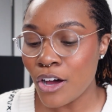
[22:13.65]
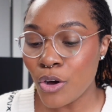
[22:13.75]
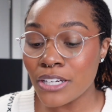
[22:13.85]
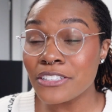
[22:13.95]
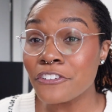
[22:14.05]

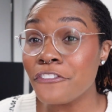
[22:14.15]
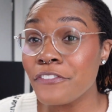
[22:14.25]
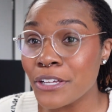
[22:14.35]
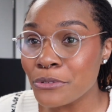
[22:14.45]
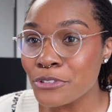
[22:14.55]
On the
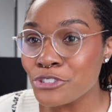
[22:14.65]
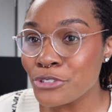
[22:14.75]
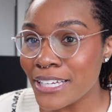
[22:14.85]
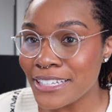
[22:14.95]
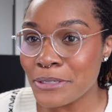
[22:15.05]
Federal
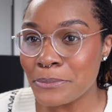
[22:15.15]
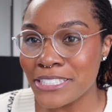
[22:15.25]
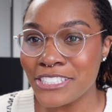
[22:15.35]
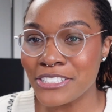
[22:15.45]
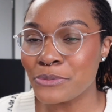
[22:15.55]
Trade
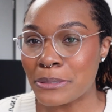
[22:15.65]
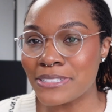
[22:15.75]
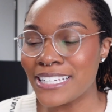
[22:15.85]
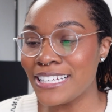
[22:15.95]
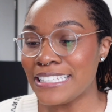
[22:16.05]
Commission's
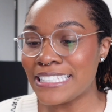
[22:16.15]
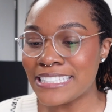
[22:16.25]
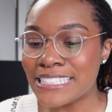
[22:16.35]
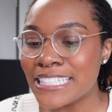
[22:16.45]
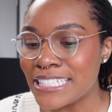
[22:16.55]
website,
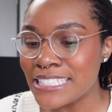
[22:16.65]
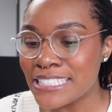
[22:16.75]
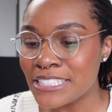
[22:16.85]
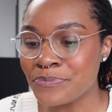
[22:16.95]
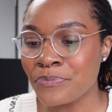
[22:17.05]
it says